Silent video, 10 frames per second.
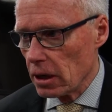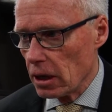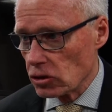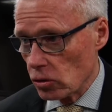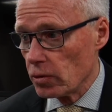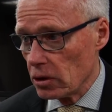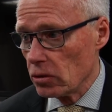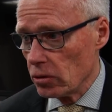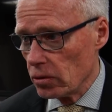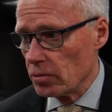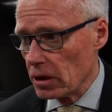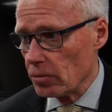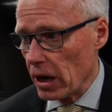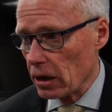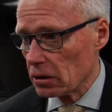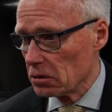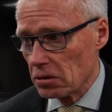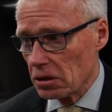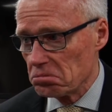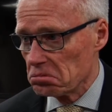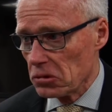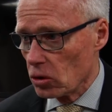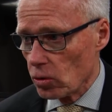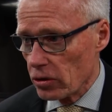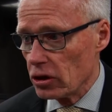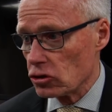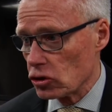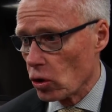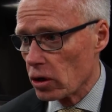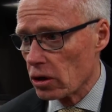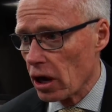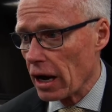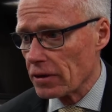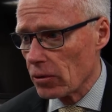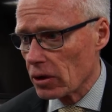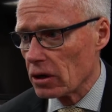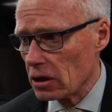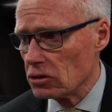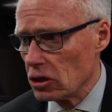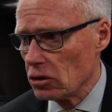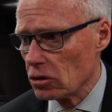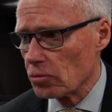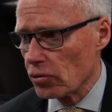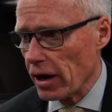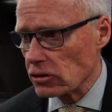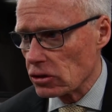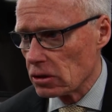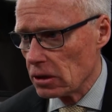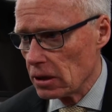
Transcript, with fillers: uh, so we knew it would be a battle, and that you know whether you scored or not, they were going to continue to press